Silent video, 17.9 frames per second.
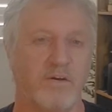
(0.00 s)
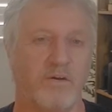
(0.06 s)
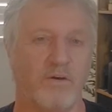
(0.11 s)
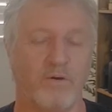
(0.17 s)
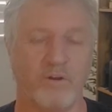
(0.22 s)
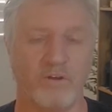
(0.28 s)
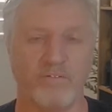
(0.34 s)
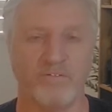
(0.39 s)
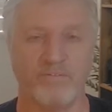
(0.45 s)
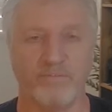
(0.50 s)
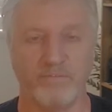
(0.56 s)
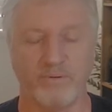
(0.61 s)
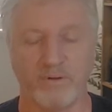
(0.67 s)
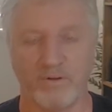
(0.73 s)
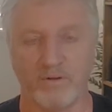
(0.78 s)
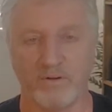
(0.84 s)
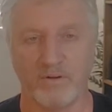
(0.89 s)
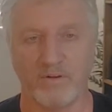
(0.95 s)
or
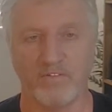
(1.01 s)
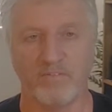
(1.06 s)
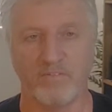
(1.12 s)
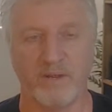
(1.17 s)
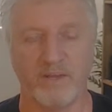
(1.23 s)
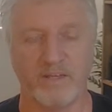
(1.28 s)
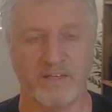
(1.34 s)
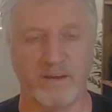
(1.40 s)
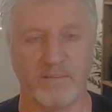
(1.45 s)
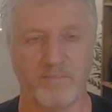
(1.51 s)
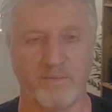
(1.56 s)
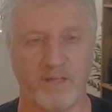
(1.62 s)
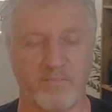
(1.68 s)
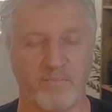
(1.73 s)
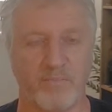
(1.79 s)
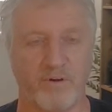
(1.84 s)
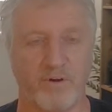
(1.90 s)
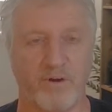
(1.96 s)
you've picked up
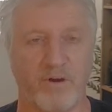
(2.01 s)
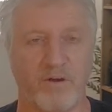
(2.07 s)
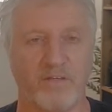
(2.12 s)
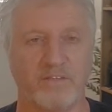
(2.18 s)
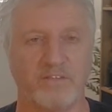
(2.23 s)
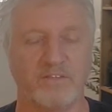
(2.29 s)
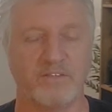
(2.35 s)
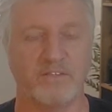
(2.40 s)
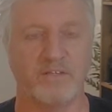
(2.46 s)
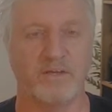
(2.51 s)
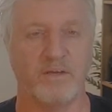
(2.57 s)
that prized